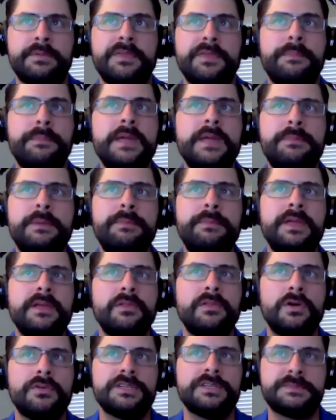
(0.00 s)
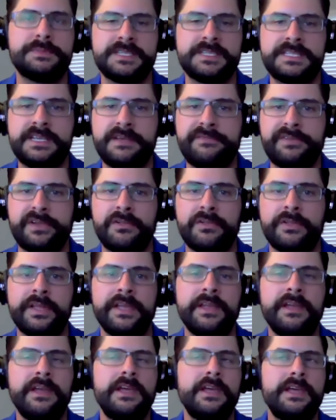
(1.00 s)
But the PPP loan
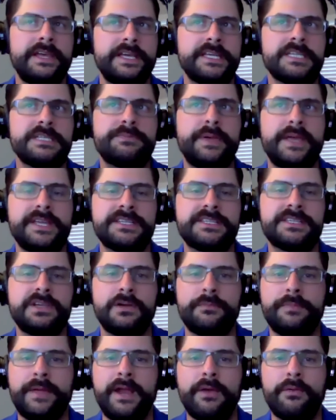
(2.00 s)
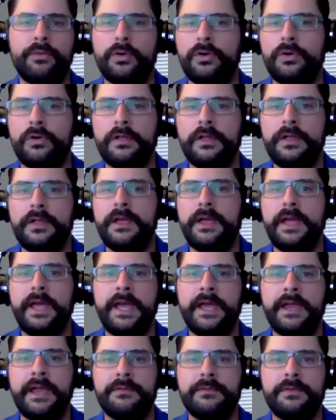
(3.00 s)
specifically is based on payroll,
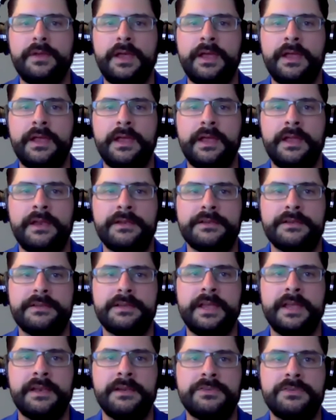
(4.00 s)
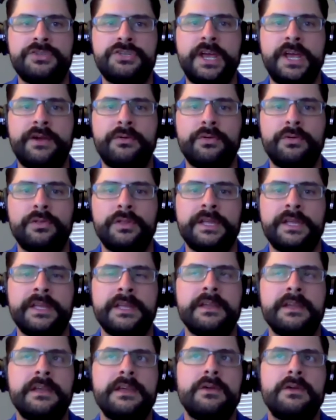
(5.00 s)
and
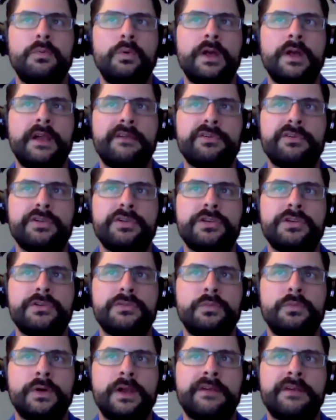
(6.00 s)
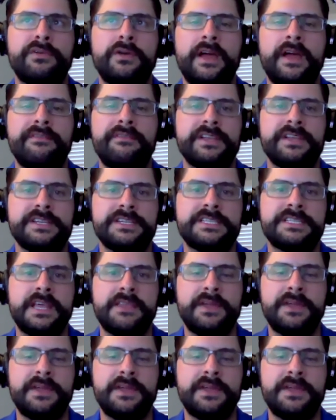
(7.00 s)
generally whatever evidence that they